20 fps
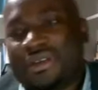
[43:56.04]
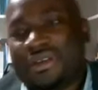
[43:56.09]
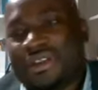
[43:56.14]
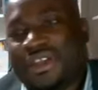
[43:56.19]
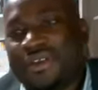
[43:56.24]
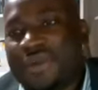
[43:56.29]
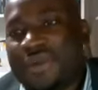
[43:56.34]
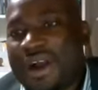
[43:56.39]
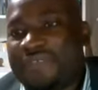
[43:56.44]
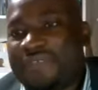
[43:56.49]

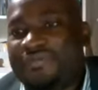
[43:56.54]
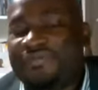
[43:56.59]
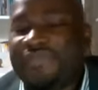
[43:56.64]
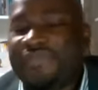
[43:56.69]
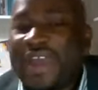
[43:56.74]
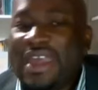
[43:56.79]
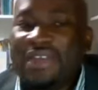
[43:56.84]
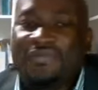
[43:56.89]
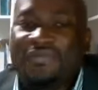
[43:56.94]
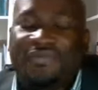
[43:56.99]
You are
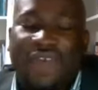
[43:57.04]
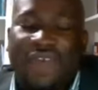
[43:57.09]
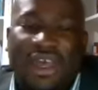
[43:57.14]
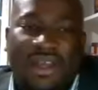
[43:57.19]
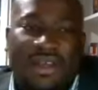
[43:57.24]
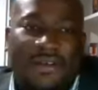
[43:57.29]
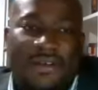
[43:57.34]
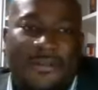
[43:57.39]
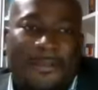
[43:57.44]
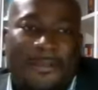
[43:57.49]

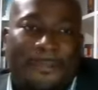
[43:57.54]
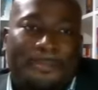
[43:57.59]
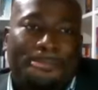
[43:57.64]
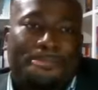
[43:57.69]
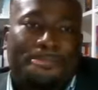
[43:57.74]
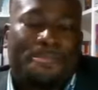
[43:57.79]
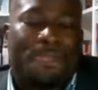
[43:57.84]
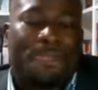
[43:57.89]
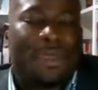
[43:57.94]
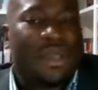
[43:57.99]
favored
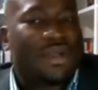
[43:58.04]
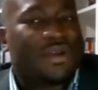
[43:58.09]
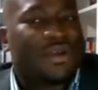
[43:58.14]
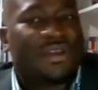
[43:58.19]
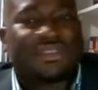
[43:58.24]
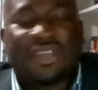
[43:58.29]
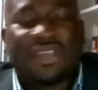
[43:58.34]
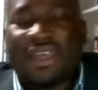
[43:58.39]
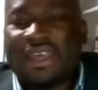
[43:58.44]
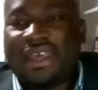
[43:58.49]

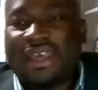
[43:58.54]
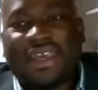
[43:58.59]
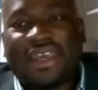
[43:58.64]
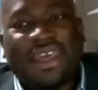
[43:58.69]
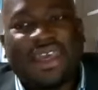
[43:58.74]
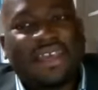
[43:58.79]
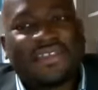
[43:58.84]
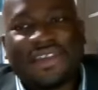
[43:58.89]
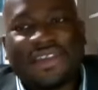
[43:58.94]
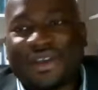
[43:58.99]
because he
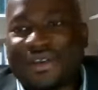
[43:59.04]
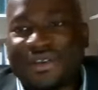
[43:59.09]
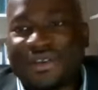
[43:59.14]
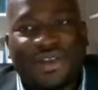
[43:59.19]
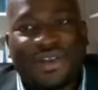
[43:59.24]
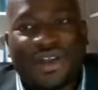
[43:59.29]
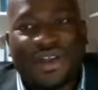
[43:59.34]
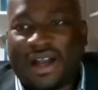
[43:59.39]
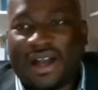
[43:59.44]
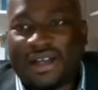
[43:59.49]
is a
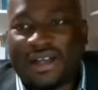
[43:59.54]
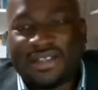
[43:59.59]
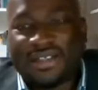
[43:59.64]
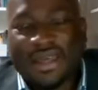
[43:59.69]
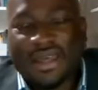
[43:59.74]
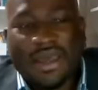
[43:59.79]
good God.